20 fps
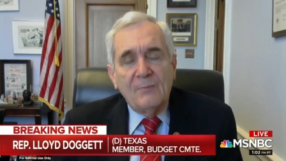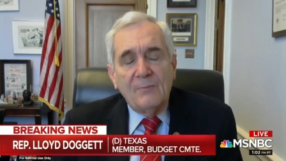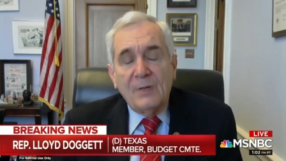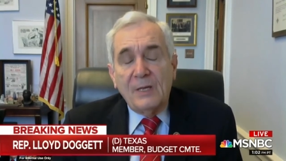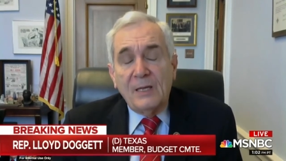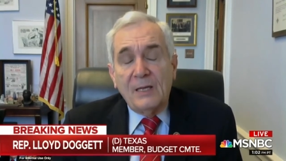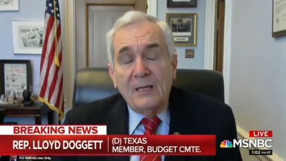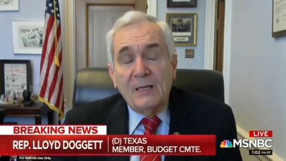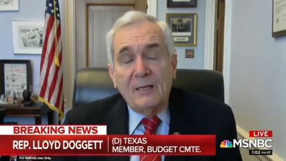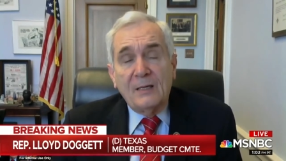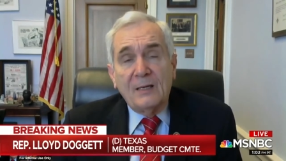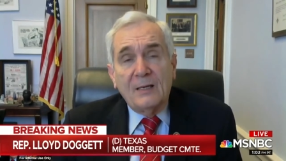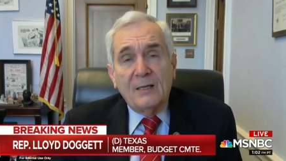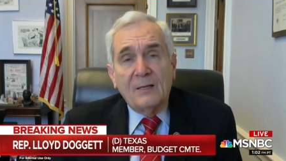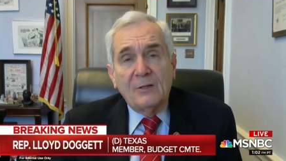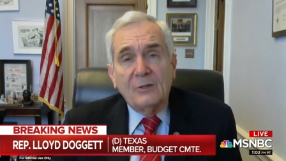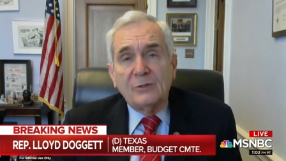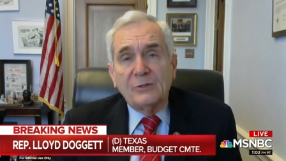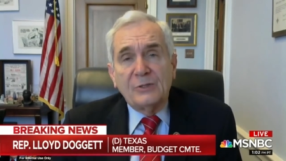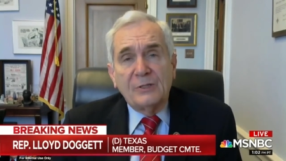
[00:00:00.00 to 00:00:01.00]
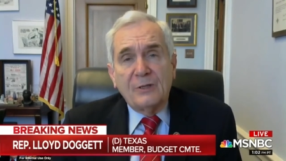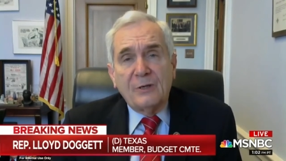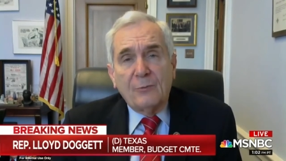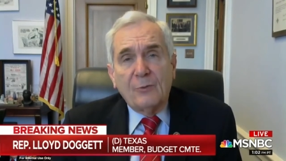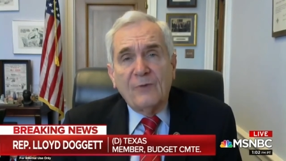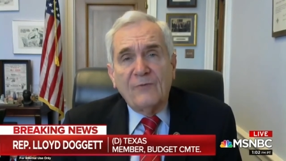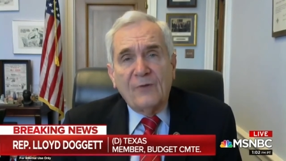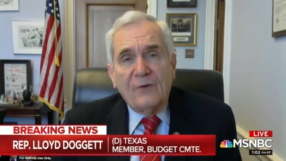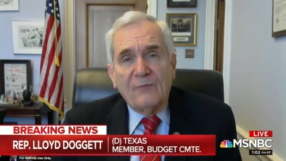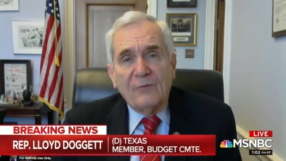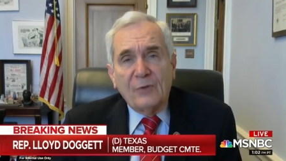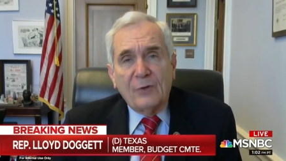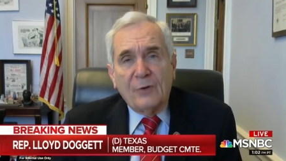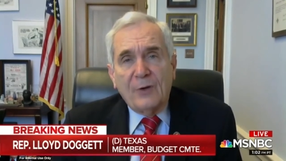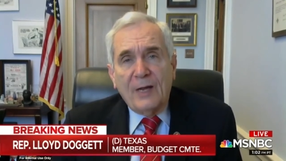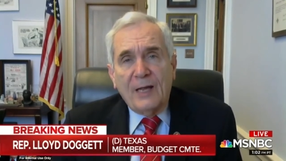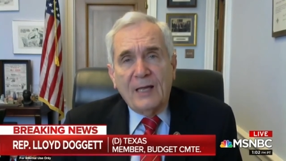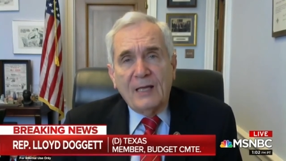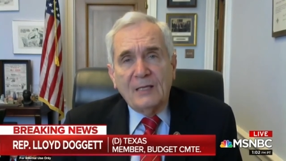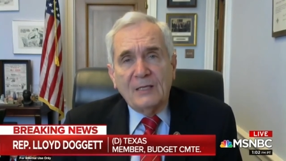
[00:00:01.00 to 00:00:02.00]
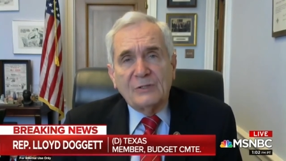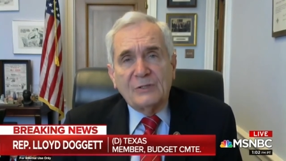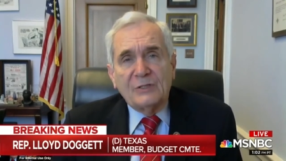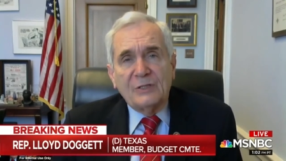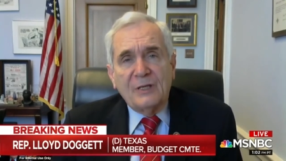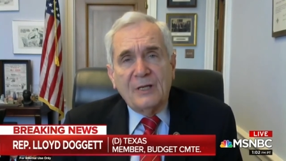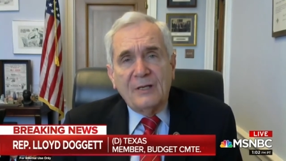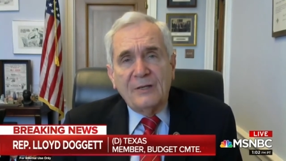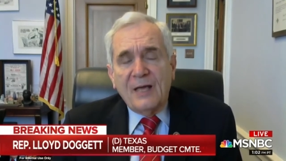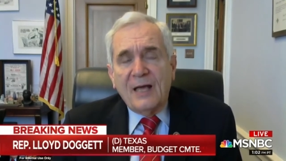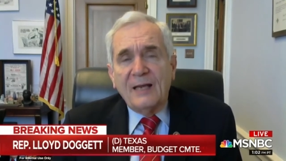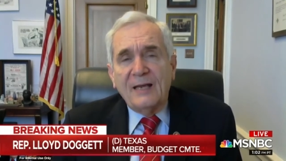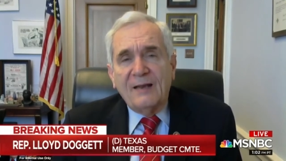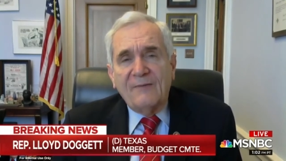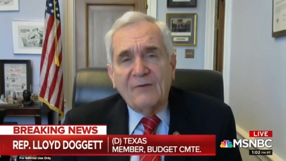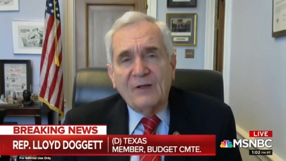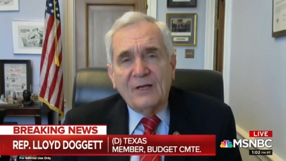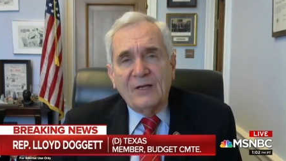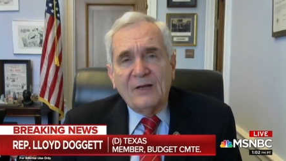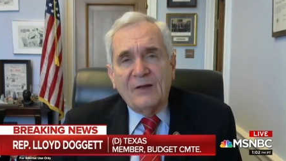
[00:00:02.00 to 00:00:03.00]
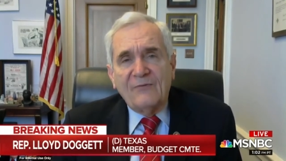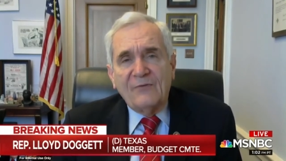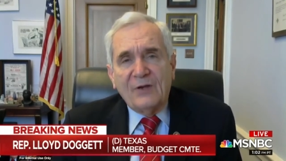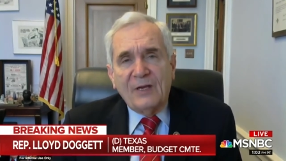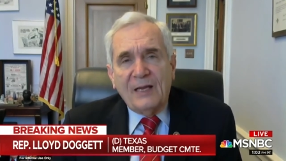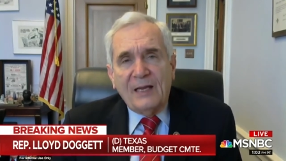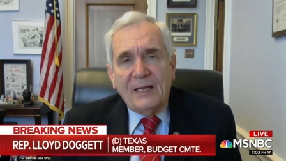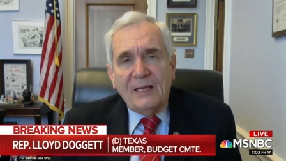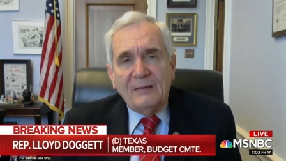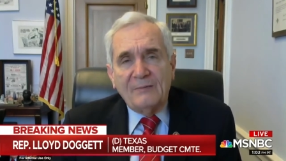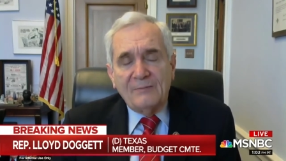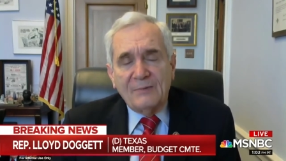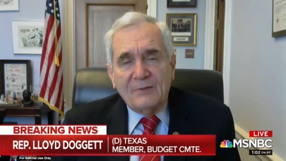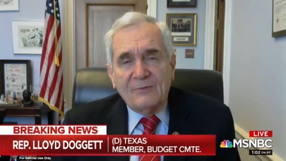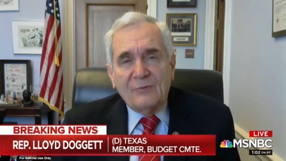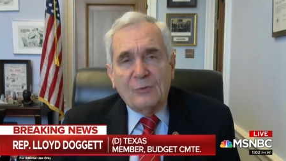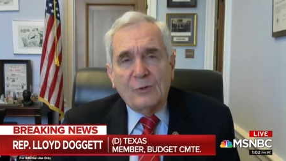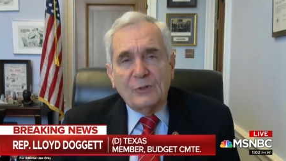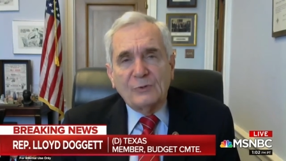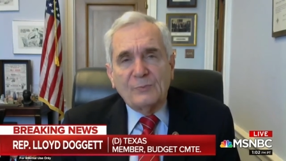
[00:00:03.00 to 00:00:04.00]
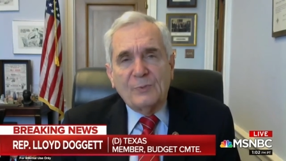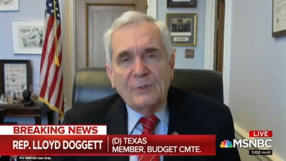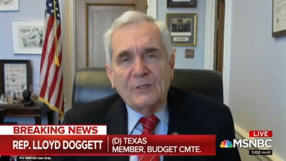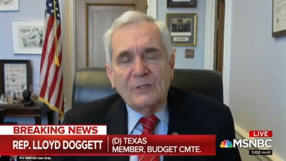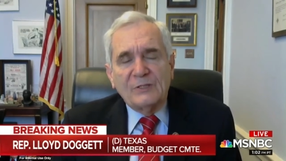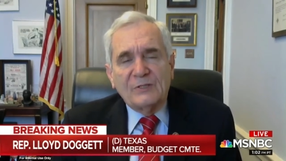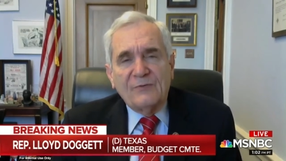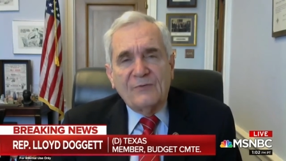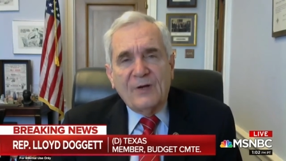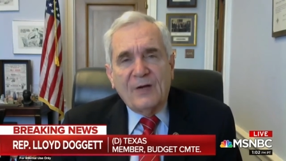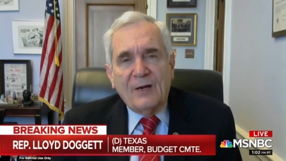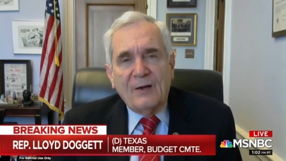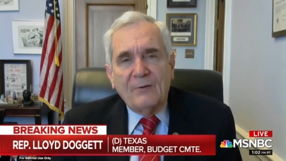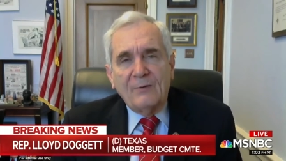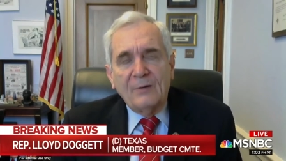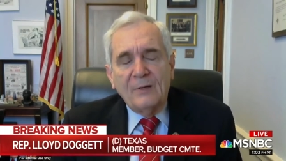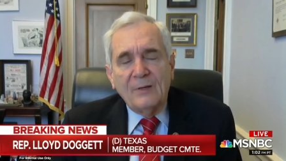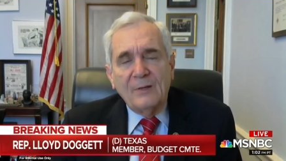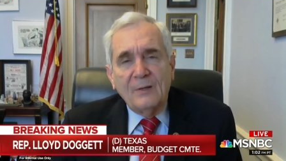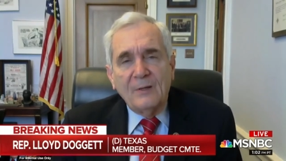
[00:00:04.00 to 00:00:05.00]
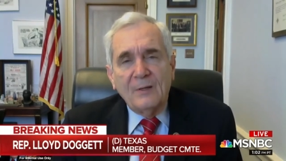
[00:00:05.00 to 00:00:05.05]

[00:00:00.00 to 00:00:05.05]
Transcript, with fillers: being uh, losing a roof over their heads, uh, not having enough to eat, of course, because of our